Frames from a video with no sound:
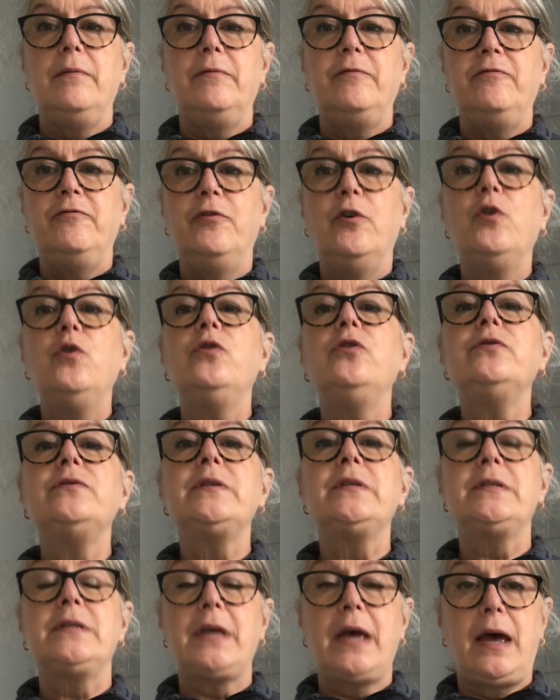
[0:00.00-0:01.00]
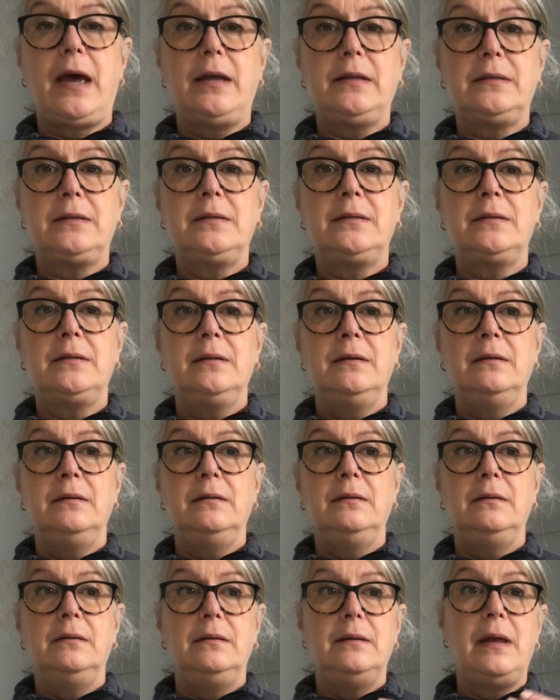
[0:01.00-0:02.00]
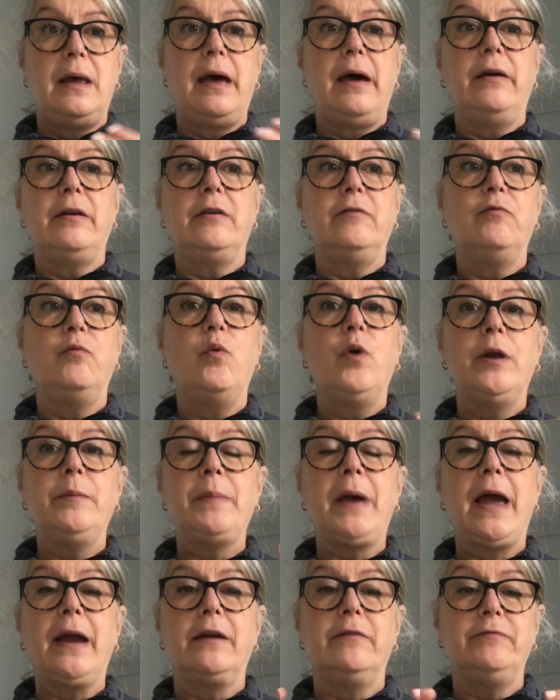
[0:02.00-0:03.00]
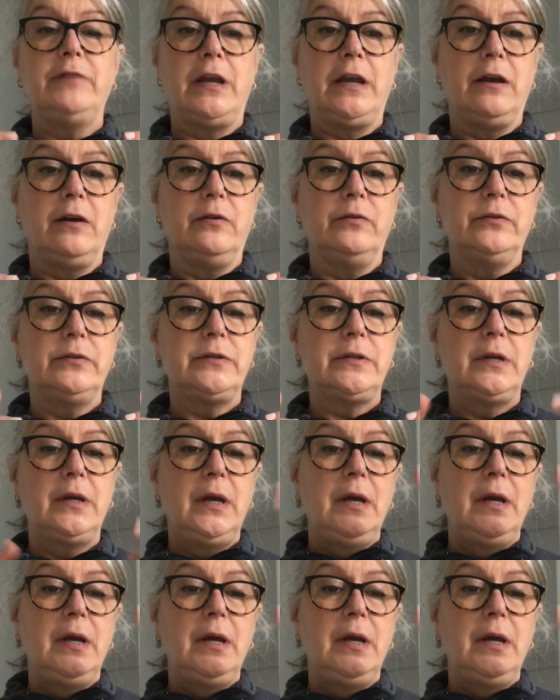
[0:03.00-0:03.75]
full sets out of 1 pack of nails,